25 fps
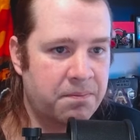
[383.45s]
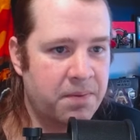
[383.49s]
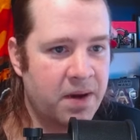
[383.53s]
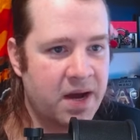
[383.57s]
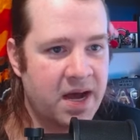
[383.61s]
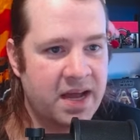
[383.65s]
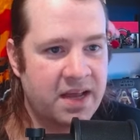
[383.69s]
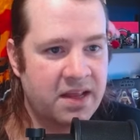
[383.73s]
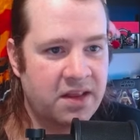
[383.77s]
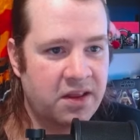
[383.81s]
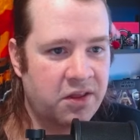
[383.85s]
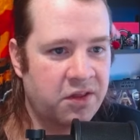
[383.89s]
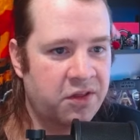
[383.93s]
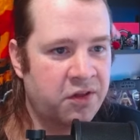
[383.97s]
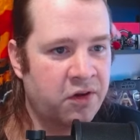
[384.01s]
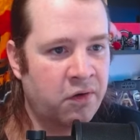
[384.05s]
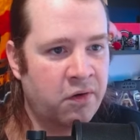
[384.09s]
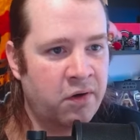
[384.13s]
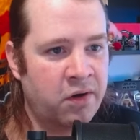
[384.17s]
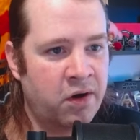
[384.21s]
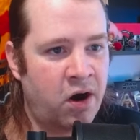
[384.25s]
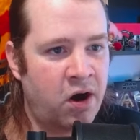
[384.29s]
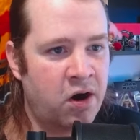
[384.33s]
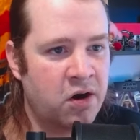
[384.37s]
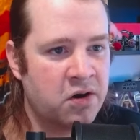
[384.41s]
but
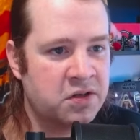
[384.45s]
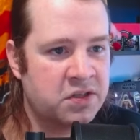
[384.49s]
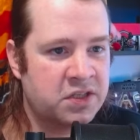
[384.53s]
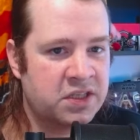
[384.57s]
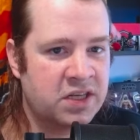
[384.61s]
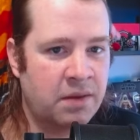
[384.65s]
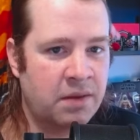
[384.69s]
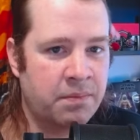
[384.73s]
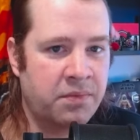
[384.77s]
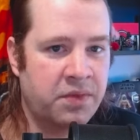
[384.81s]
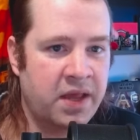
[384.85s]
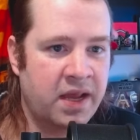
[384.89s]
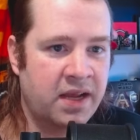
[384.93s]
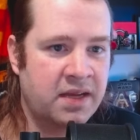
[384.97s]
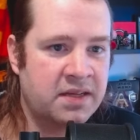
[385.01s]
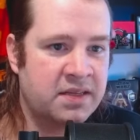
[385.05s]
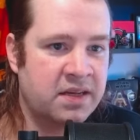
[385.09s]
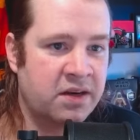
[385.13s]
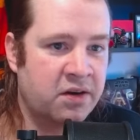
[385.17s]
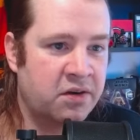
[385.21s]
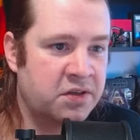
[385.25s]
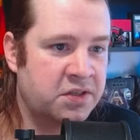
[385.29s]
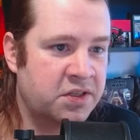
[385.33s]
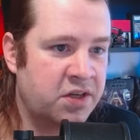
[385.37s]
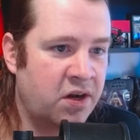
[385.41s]
there are some things
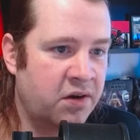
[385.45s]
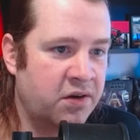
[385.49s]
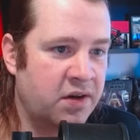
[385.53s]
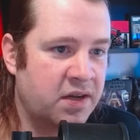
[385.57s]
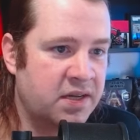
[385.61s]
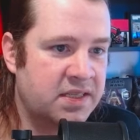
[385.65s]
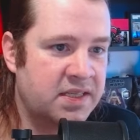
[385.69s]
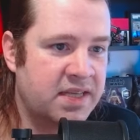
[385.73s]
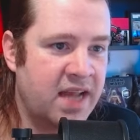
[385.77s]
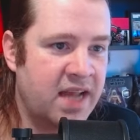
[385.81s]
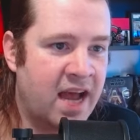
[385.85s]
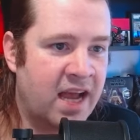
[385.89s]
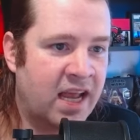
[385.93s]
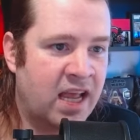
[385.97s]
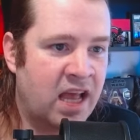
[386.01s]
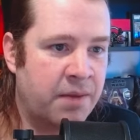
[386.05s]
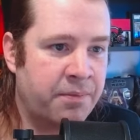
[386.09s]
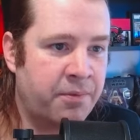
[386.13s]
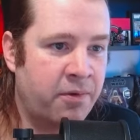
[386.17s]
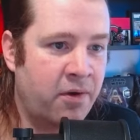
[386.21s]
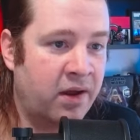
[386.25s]
that are starting to stack up,